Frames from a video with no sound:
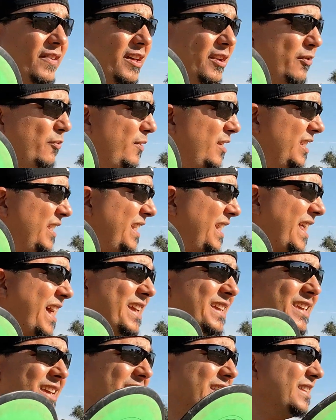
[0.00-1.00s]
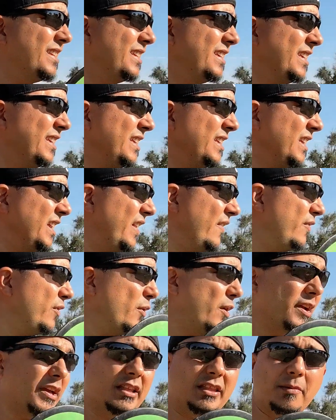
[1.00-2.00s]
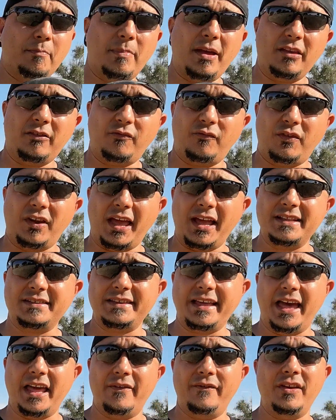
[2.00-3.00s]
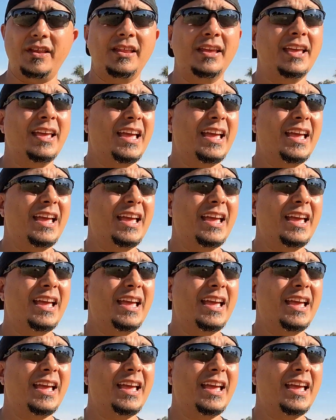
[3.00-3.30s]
I don't really like it, even though I get the best flights out of it.